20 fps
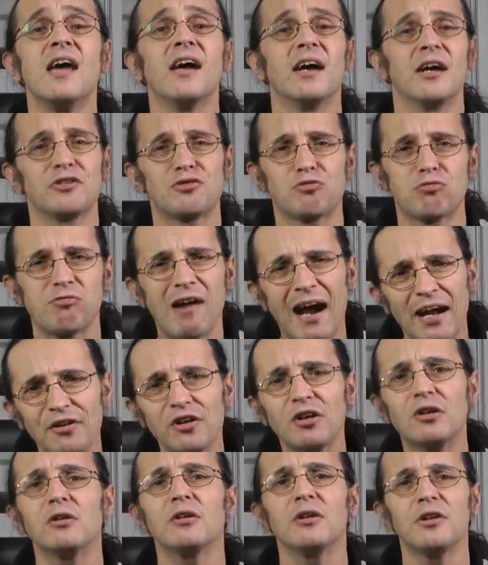As
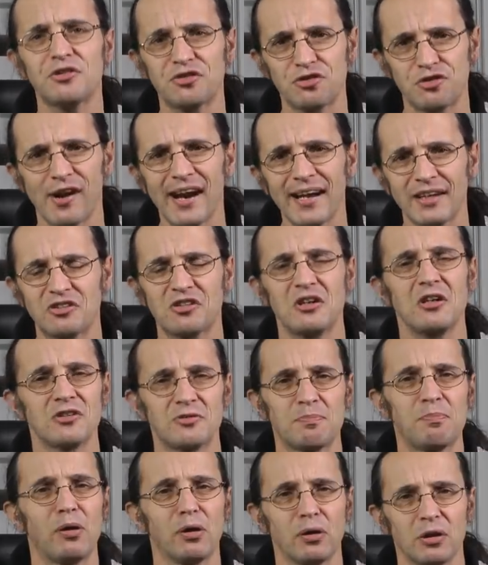radical as Drexler's
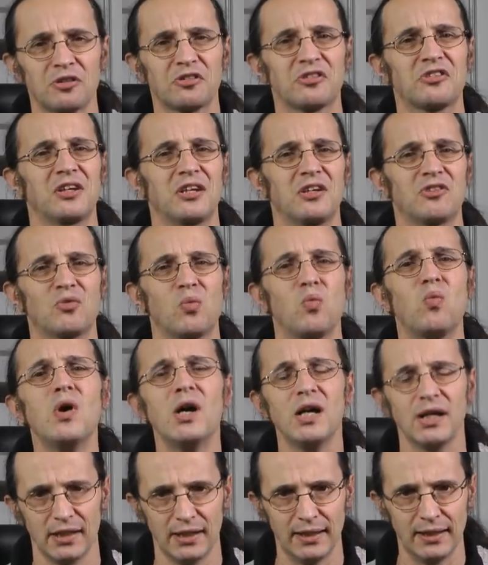policies
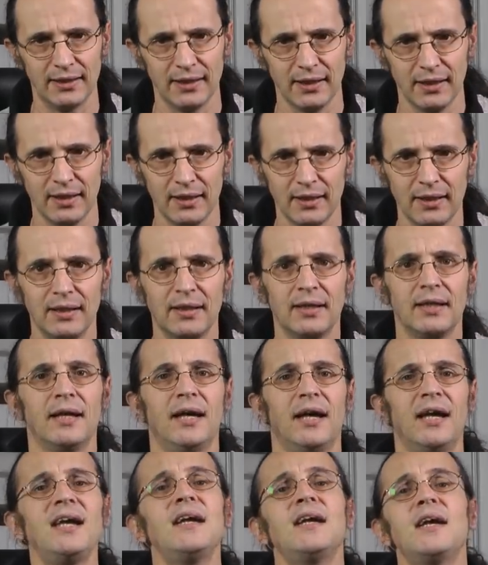were,
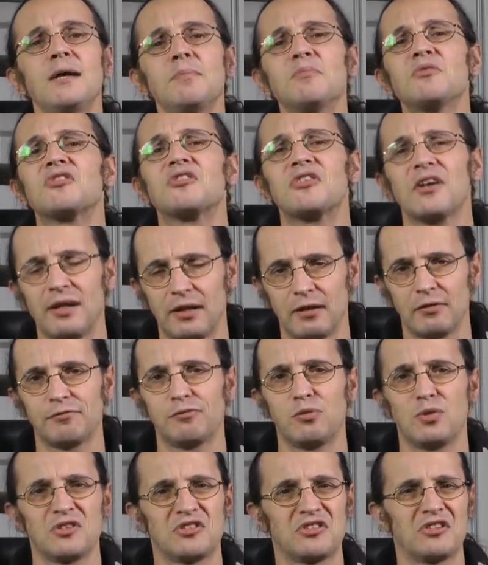he himself
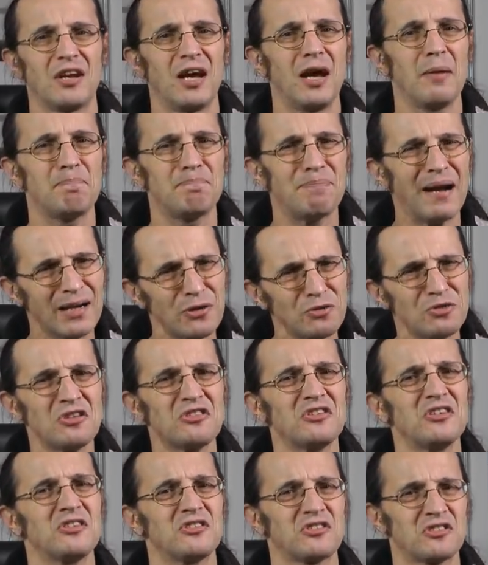was about
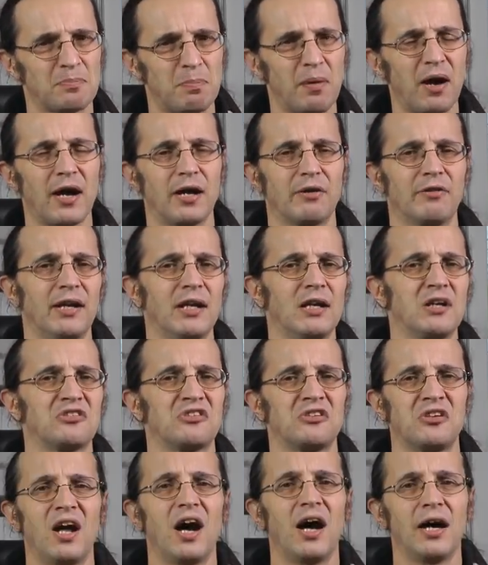as inspiring as
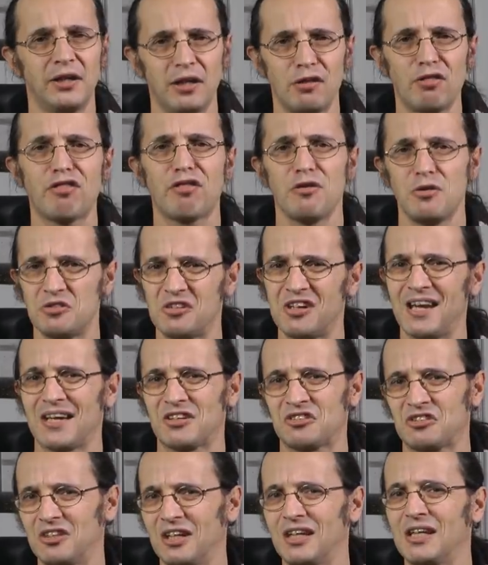an
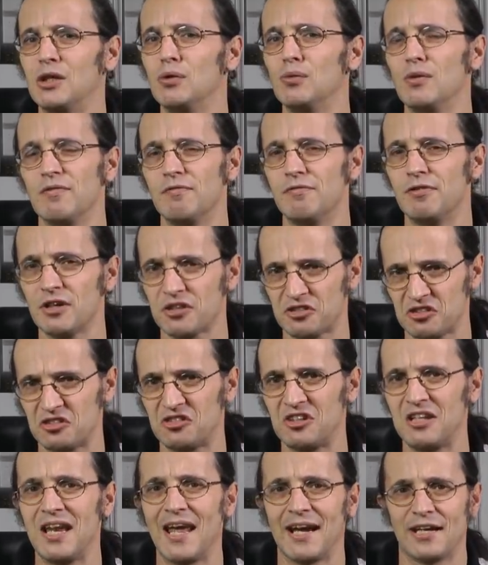unenthusiastic
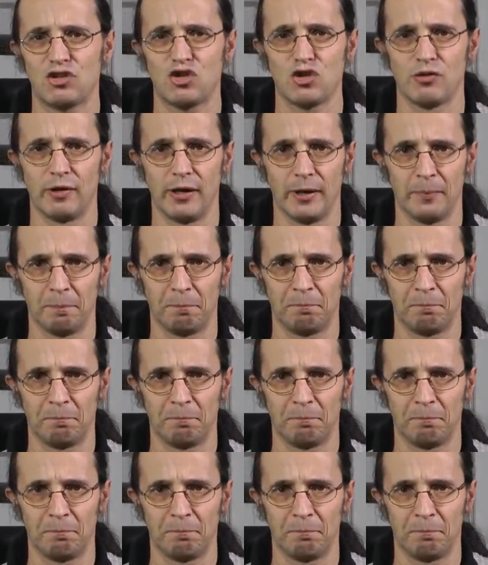university lecturer.